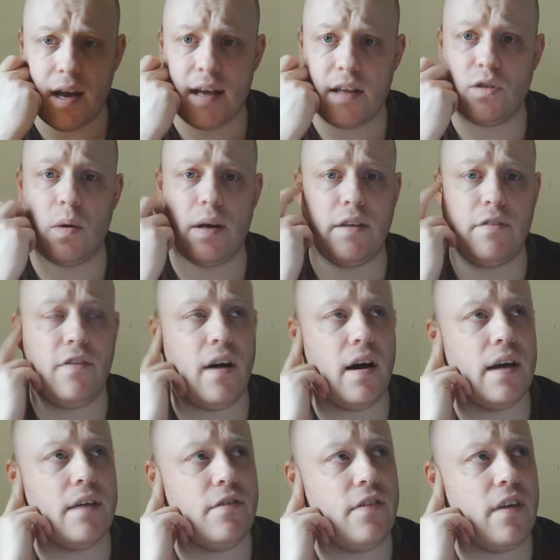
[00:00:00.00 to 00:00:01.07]
I hit
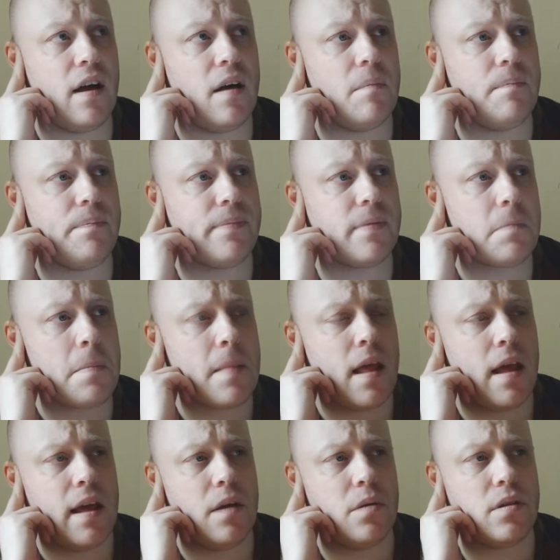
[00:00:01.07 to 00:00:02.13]
25,
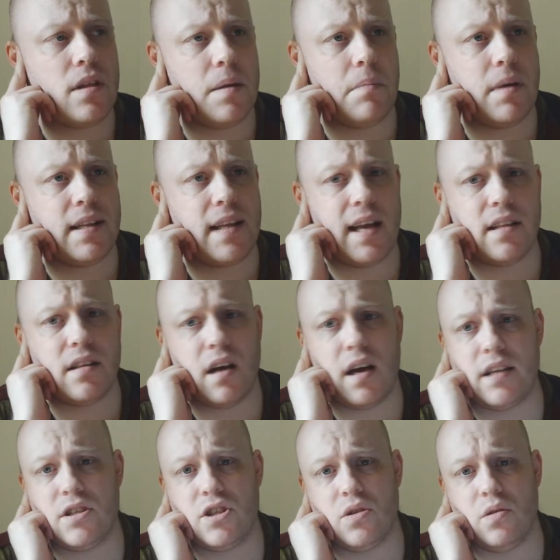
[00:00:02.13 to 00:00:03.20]
it was like my dad
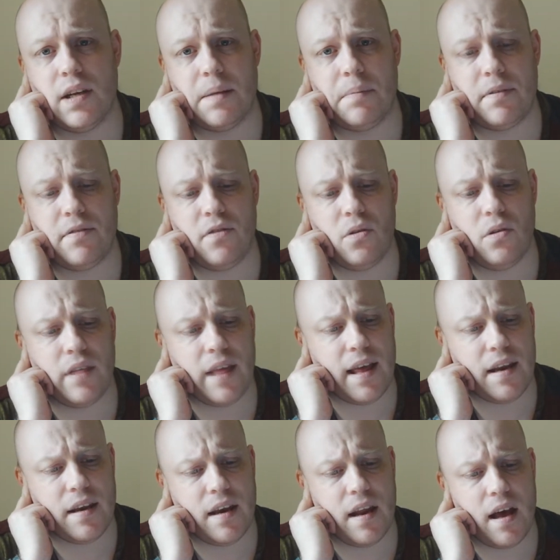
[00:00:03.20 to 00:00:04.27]
died shortly before
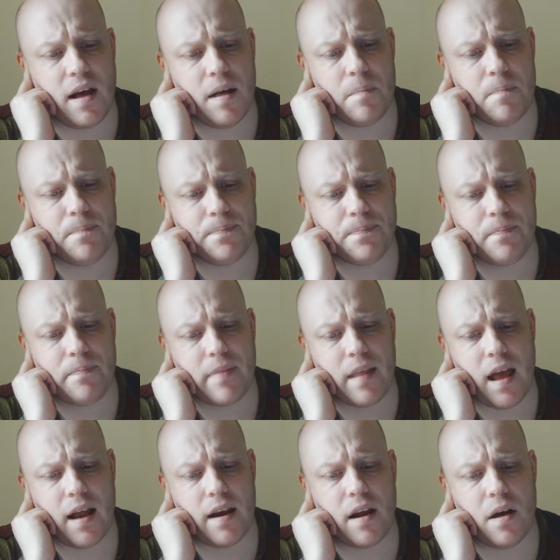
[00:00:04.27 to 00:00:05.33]
then,
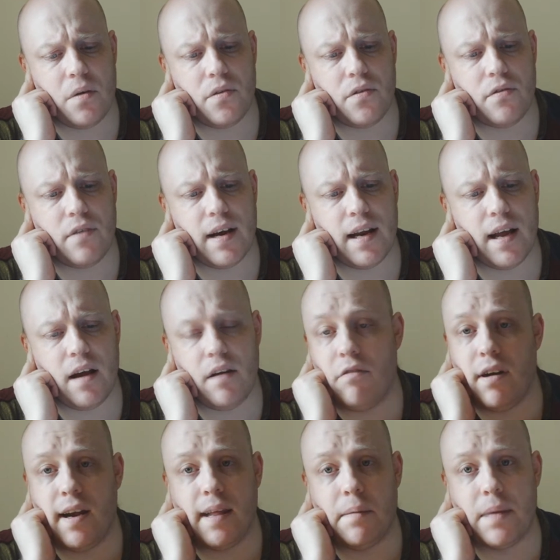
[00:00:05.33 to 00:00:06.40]
and I
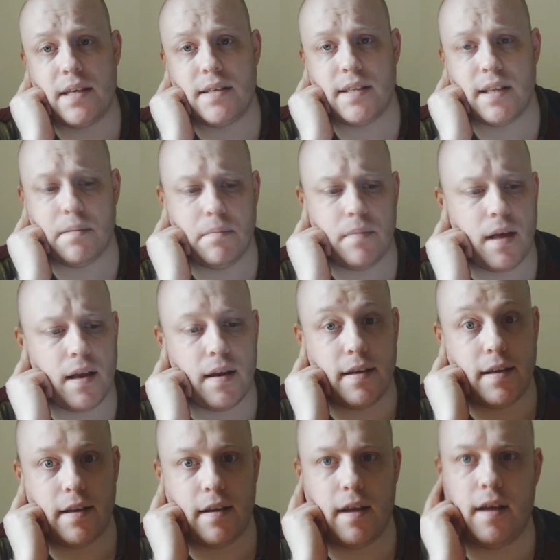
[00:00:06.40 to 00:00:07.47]
really missed him.
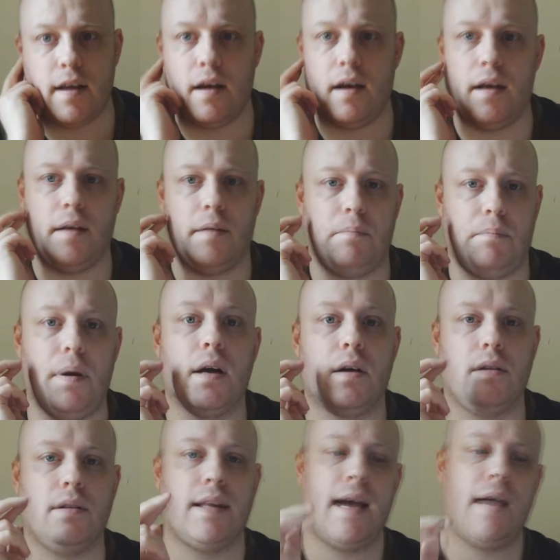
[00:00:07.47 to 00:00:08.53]
And I
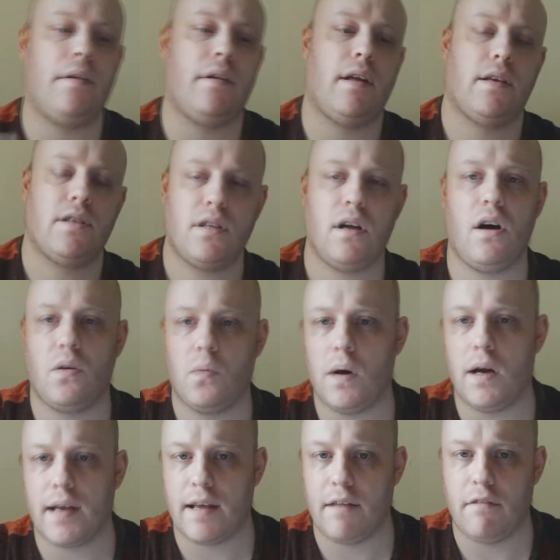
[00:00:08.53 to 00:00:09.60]
buckled down and I started
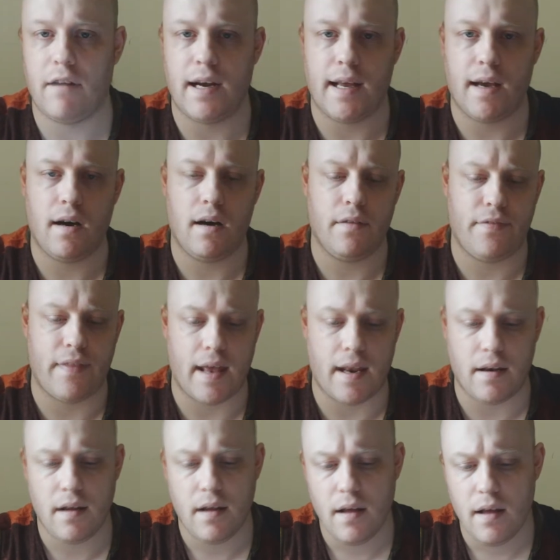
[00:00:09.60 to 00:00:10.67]
working really hard
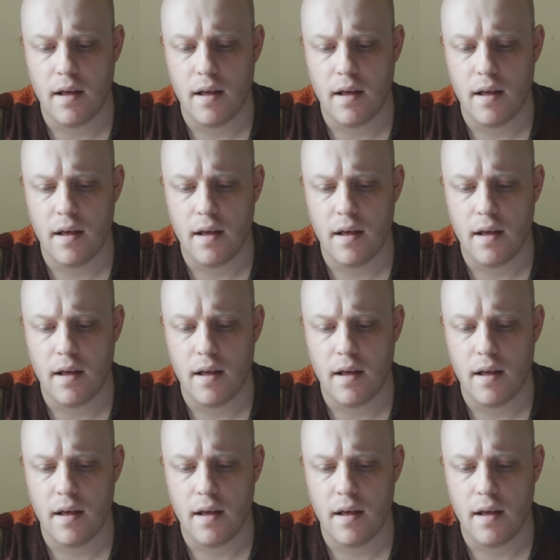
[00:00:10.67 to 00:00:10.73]
then.